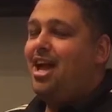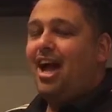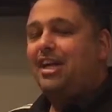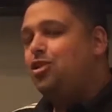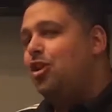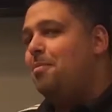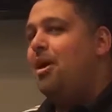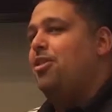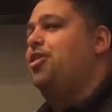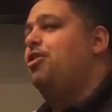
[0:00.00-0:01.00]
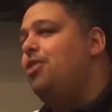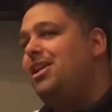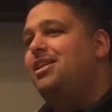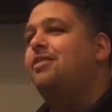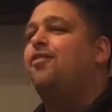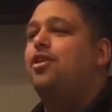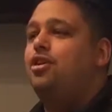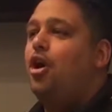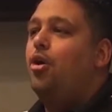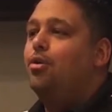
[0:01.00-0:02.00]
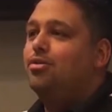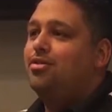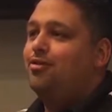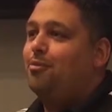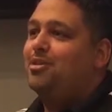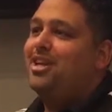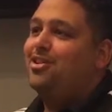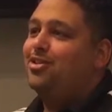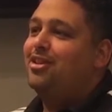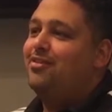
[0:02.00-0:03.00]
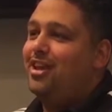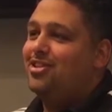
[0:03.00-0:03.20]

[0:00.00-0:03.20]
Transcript: And I took about 30 different no's from potential